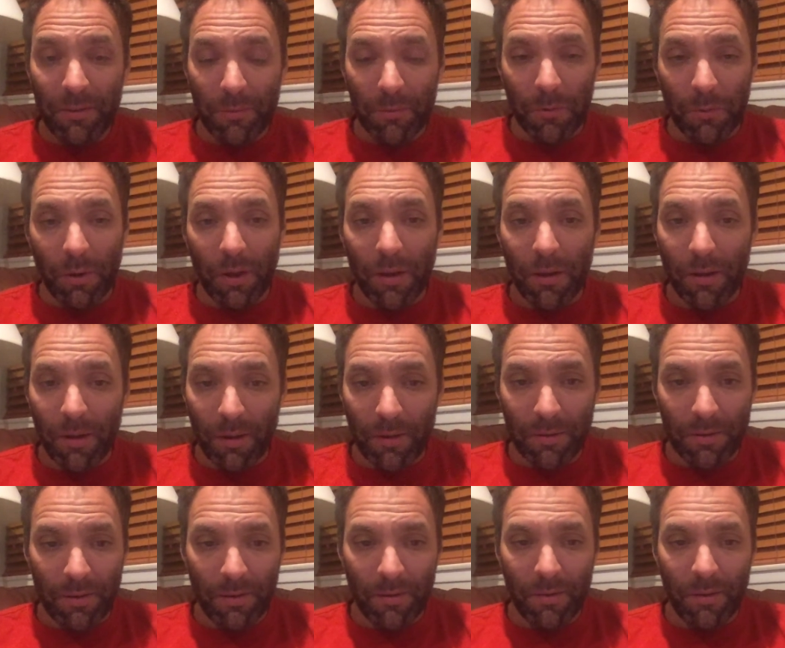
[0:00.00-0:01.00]
some great
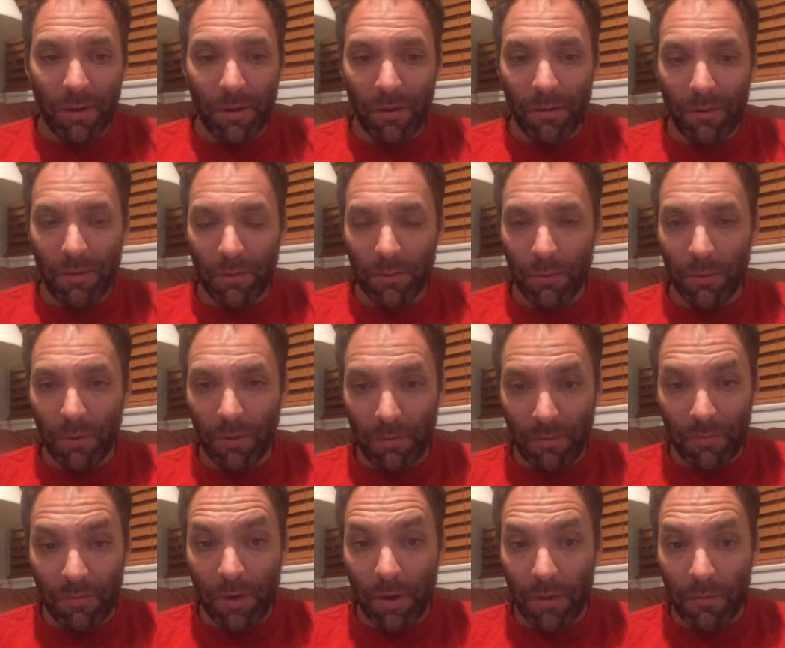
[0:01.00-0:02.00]
content there that's really
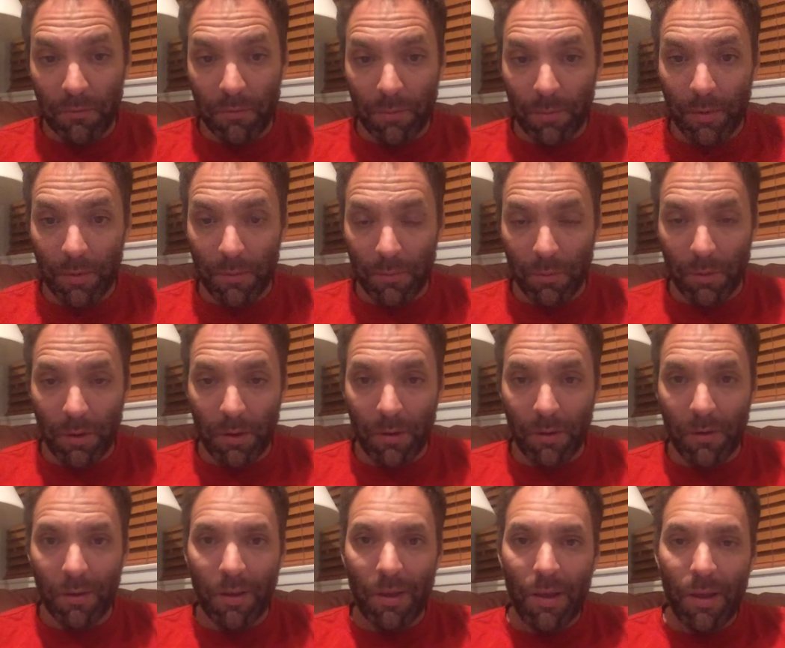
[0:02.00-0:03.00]
fun for me to
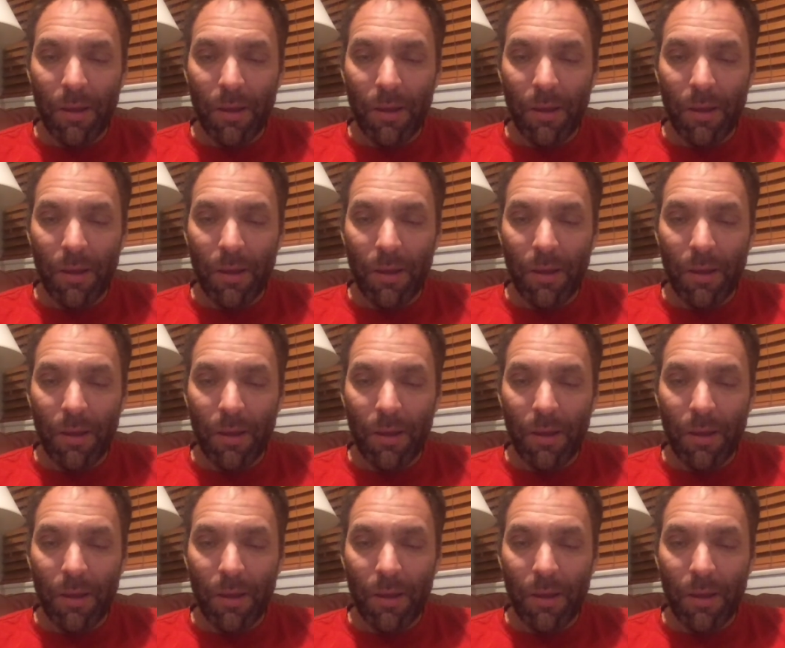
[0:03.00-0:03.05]
read.